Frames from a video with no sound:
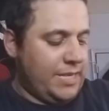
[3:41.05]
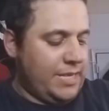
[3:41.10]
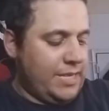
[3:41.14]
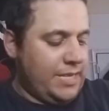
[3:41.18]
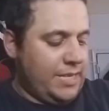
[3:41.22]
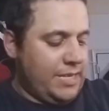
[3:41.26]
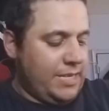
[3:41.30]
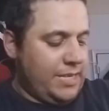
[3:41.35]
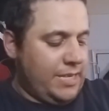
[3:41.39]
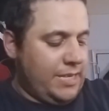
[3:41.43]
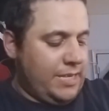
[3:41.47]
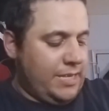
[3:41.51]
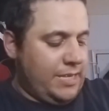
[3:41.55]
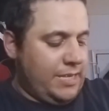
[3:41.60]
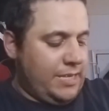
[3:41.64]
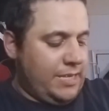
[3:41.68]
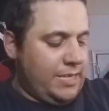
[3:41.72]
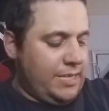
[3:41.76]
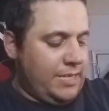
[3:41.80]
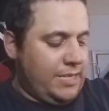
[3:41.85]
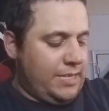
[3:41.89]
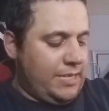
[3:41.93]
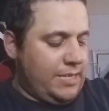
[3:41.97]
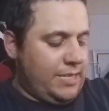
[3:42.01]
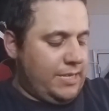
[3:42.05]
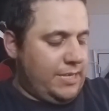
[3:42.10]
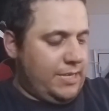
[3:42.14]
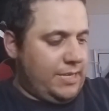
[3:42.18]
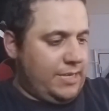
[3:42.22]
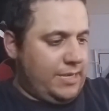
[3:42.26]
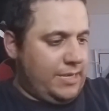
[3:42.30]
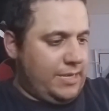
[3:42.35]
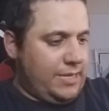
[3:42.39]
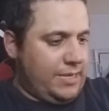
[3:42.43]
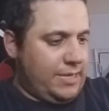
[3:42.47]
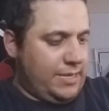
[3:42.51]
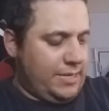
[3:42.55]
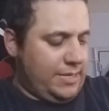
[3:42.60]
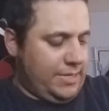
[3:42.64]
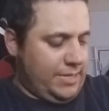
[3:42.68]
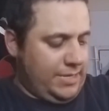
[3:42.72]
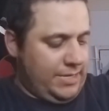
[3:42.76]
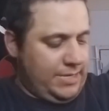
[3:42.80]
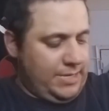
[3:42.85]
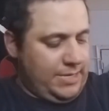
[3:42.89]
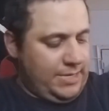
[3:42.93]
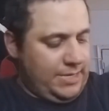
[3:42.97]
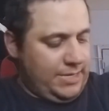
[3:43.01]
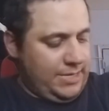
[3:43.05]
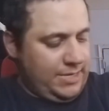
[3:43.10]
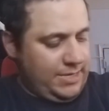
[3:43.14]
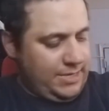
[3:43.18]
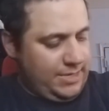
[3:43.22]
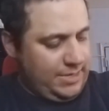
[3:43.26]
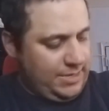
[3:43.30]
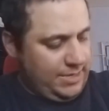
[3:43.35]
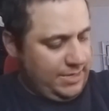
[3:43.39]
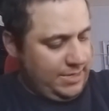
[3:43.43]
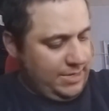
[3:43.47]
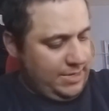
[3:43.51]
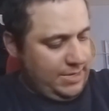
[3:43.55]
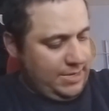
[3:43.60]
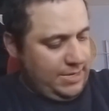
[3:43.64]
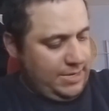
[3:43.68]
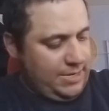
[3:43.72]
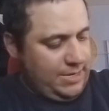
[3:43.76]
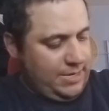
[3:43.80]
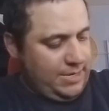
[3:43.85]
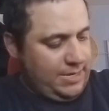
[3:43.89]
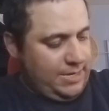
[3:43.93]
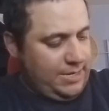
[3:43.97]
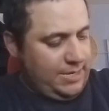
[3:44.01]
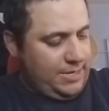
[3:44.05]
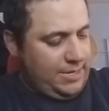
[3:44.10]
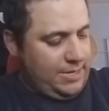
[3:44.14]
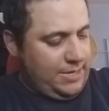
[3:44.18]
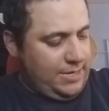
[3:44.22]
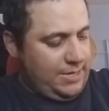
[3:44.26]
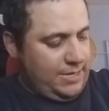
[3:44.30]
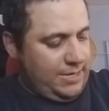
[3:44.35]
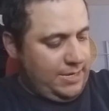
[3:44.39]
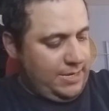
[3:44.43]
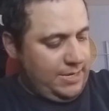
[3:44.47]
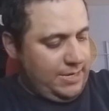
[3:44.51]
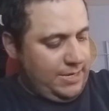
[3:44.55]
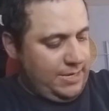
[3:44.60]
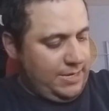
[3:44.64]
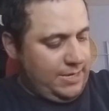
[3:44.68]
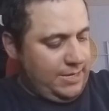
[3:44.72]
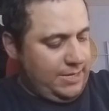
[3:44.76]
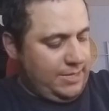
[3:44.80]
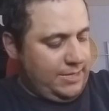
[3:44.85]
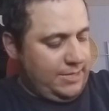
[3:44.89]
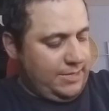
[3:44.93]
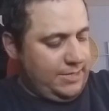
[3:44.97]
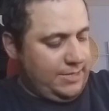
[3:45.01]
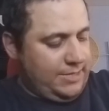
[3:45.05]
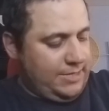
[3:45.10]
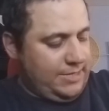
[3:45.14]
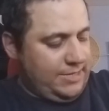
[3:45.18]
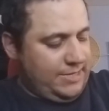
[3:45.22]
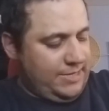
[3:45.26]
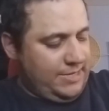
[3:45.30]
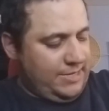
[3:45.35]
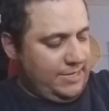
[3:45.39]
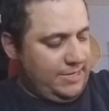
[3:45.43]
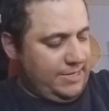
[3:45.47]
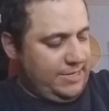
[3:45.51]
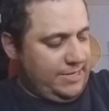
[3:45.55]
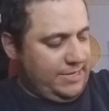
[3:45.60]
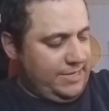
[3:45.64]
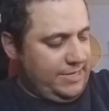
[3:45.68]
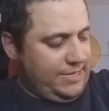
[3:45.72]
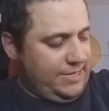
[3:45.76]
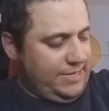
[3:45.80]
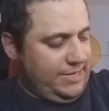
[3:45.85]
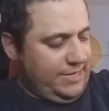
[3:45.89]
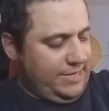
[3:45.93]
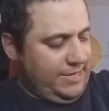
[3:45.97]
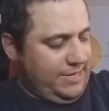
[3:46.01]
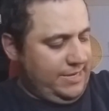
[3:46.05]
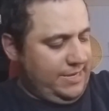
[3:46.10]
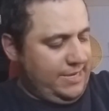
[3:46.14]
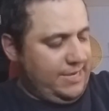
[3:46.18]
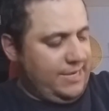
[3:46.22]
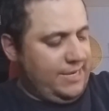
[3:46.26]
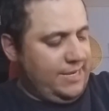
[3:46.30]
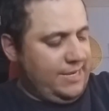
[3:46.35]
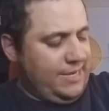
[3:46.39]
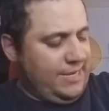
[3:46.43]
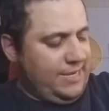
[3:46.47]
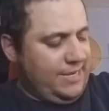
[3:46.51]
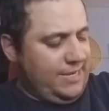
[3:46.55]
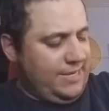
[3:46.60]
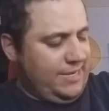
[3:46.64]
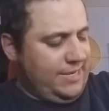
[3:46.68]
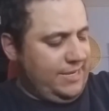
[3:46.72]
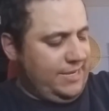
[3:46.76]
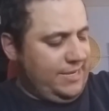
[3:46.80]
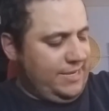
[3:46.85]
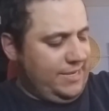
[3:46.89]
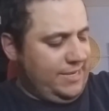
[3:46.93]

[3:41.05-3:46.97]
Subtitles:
Nobody speaks.